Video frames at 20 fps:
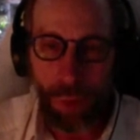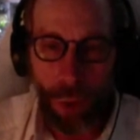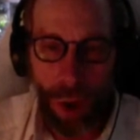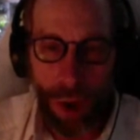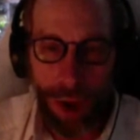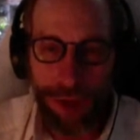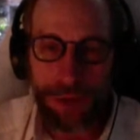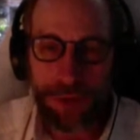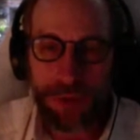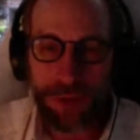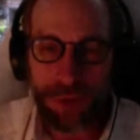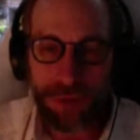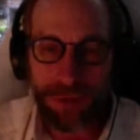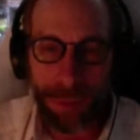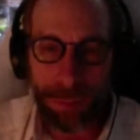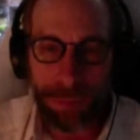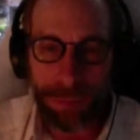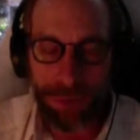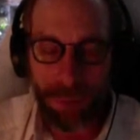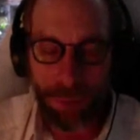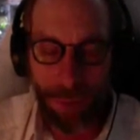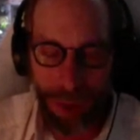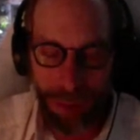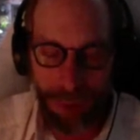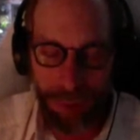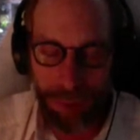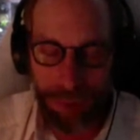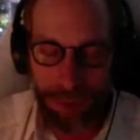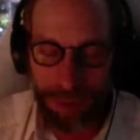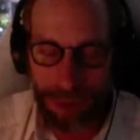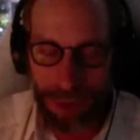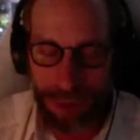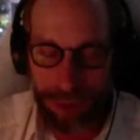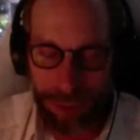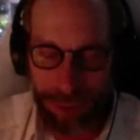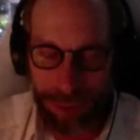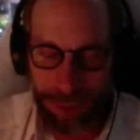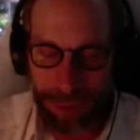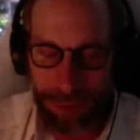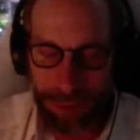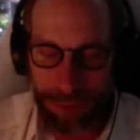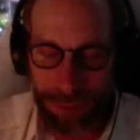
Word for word: Why is there something rather than nothing?